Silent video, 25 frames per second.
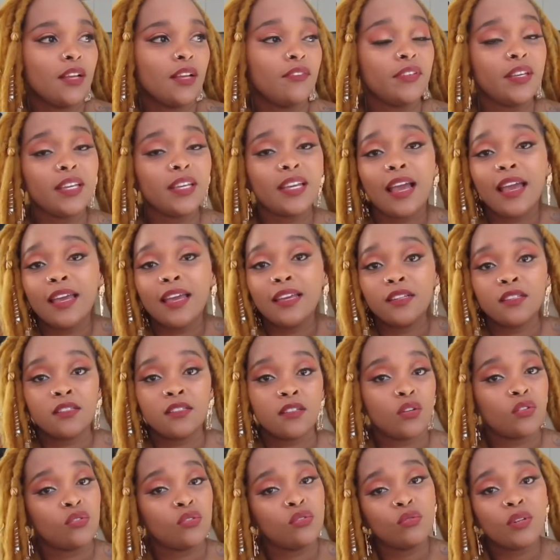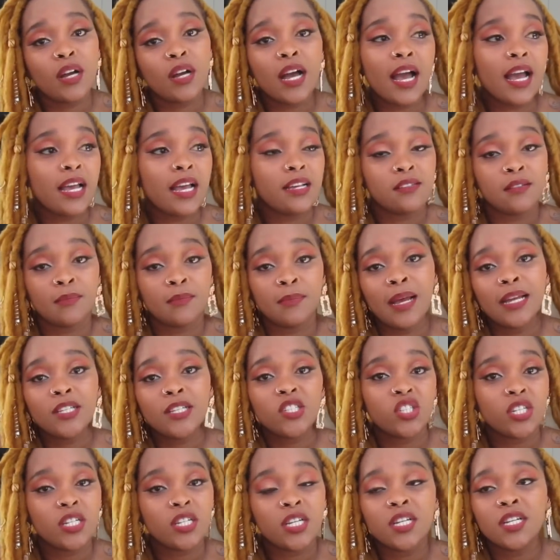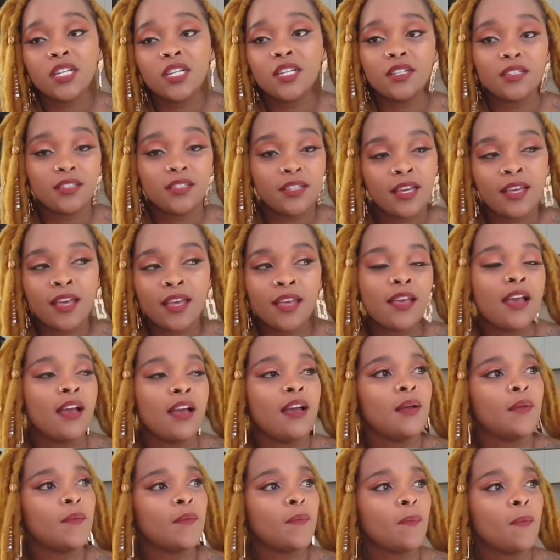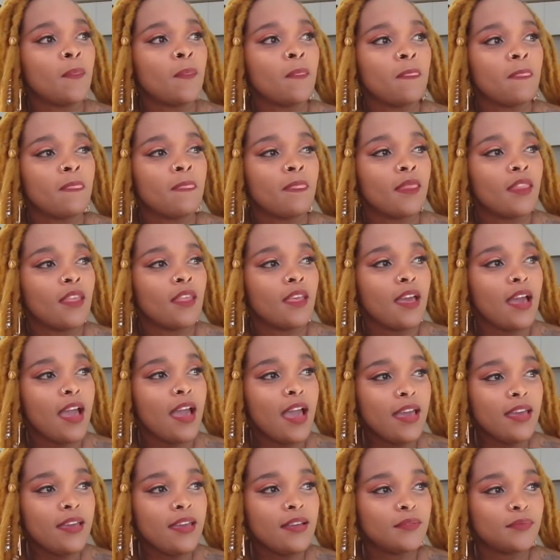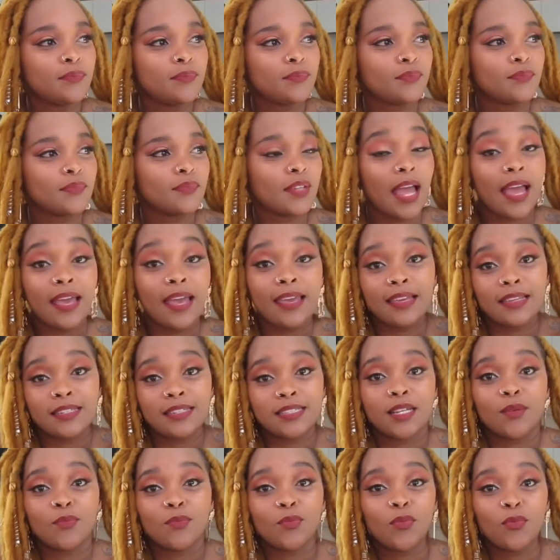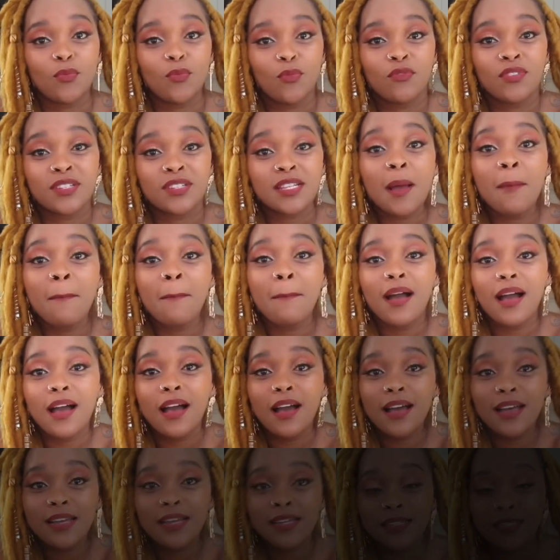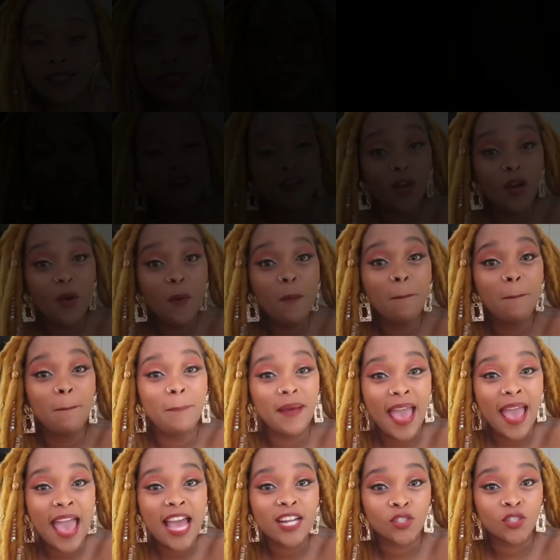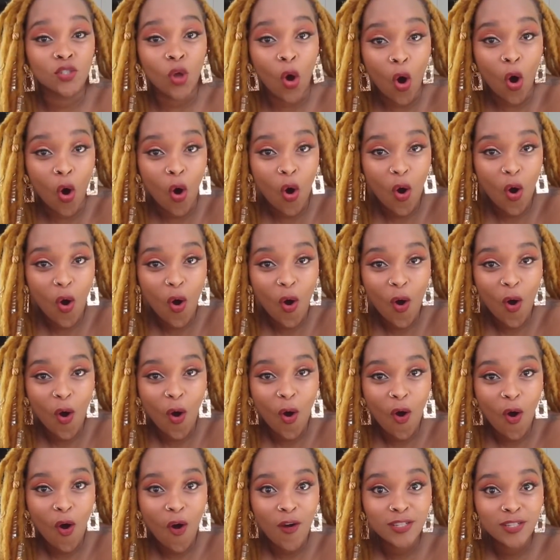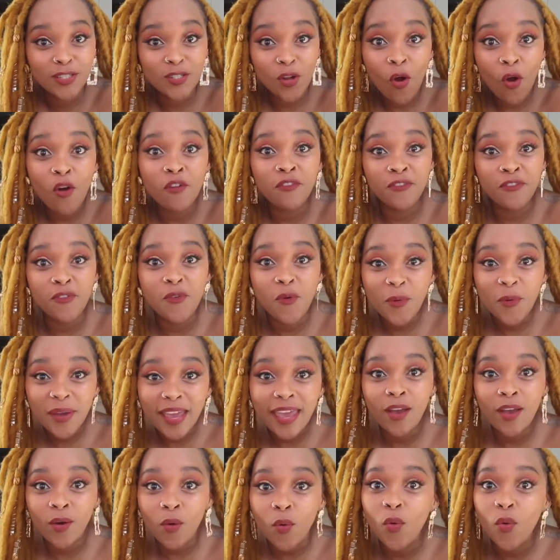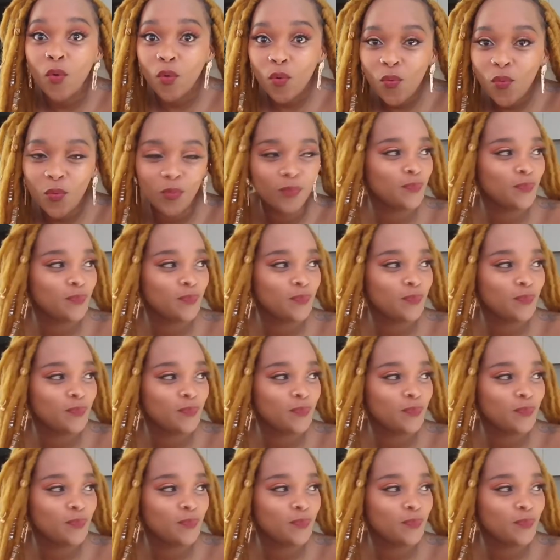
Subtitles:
The guy is a cool guy, he's a bachelor. Hey, I kiss him. It was a man. Forget him, Beto. Tlofu, kungekho.